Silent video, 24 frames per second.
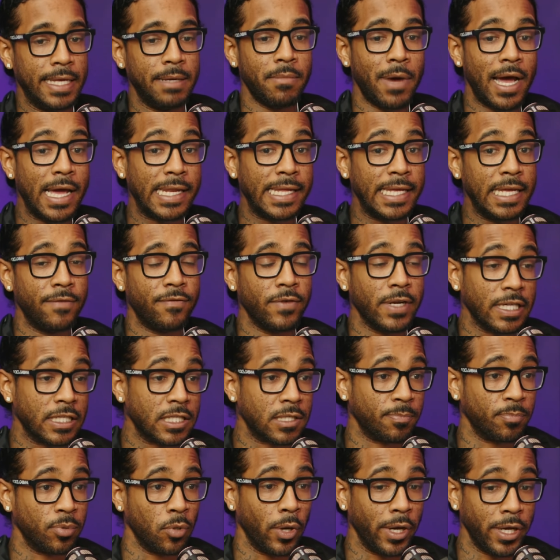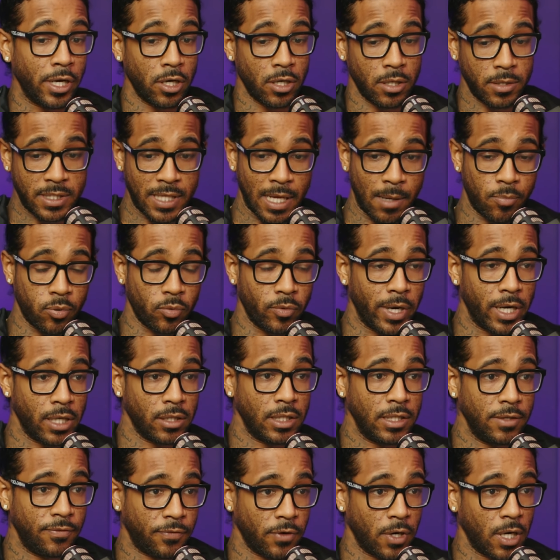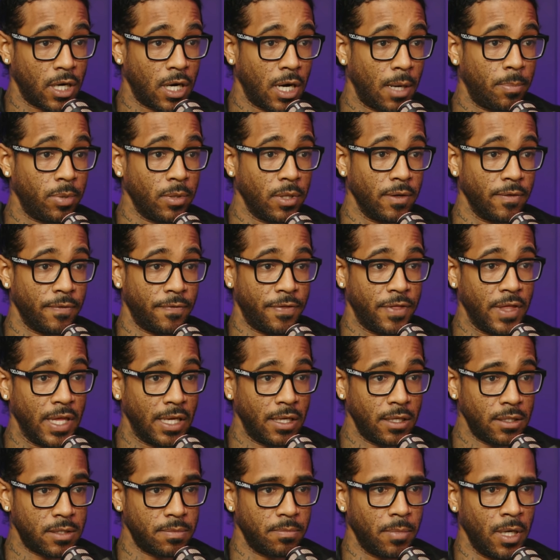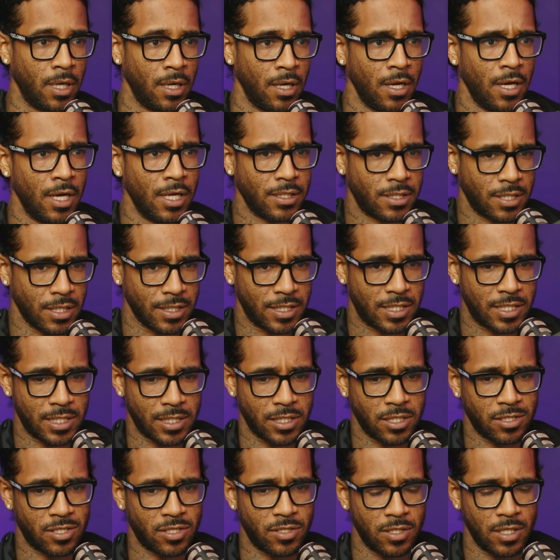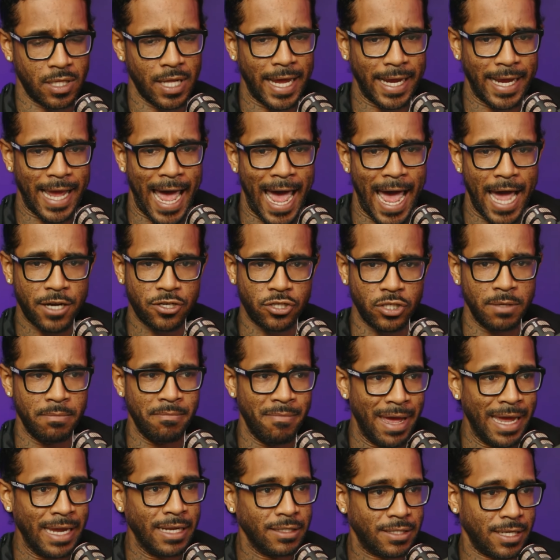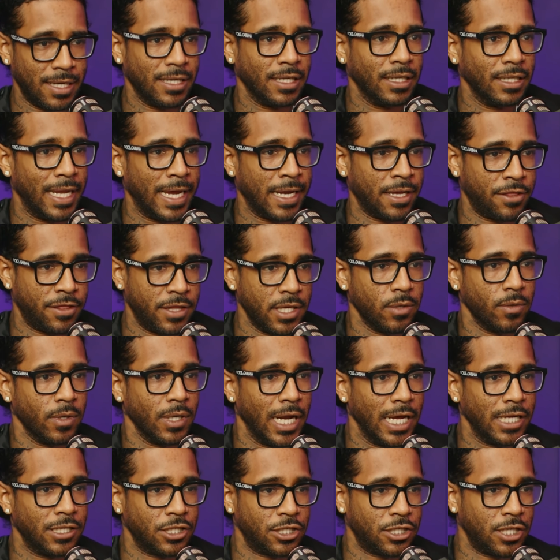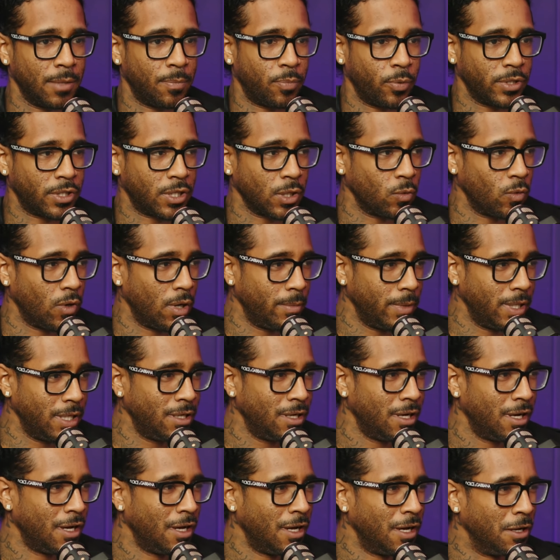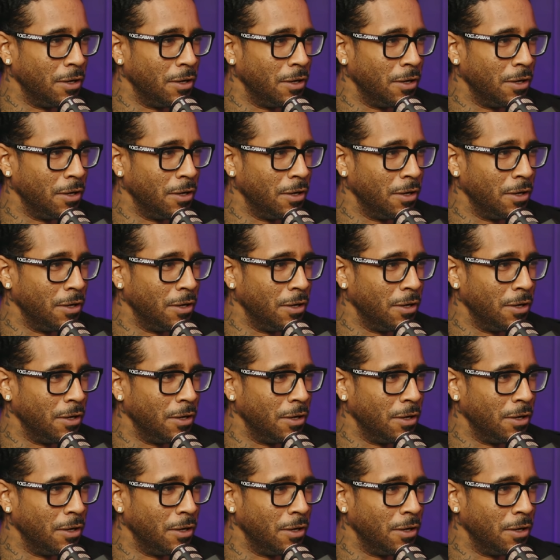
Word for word: might even exploit her temporarily for a couple of things, but to like actually maintain a lengthy relationship with the woman, hurt, eh?